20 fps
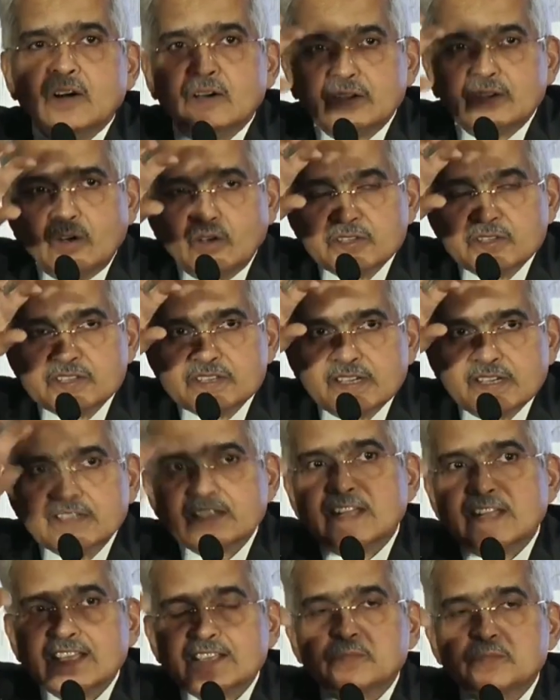on
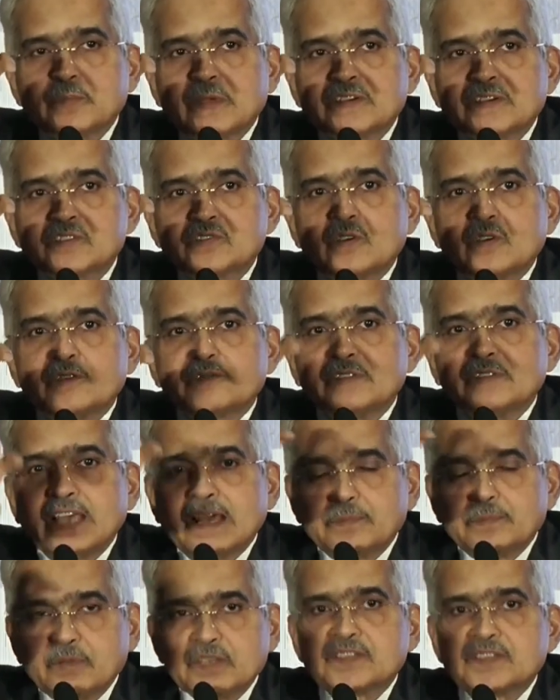certain aspects of their
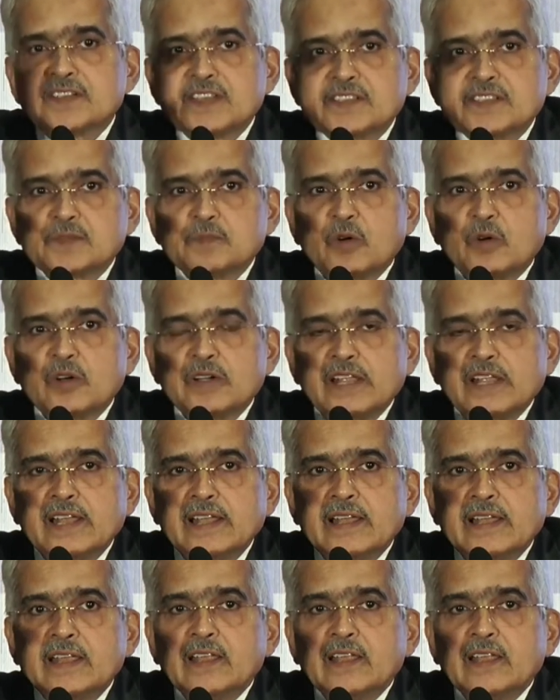business model,